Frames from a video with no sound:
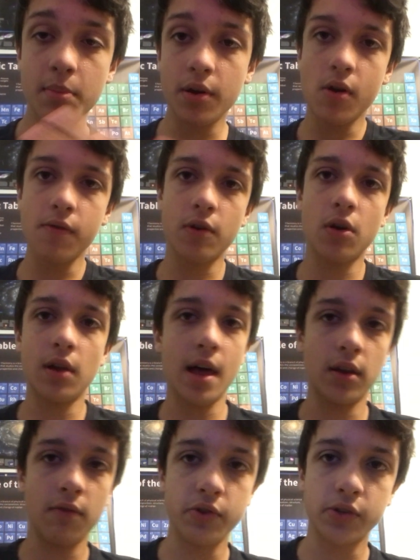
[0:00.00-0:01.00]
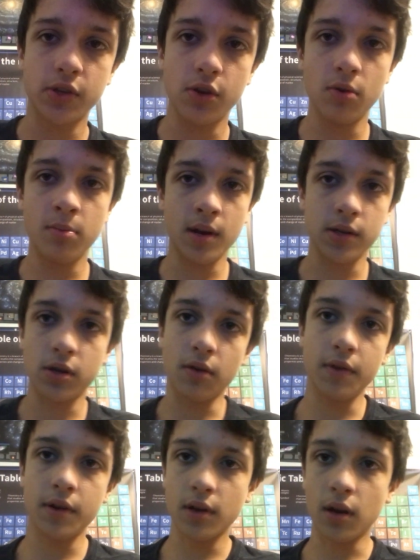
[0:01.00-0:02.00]
But overall, I love this cube, and I
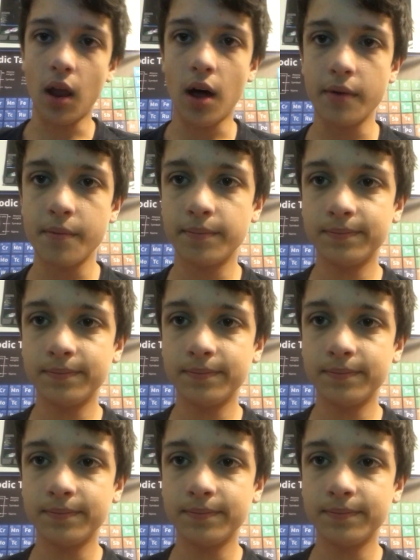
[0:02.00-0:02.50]
solved it a lot.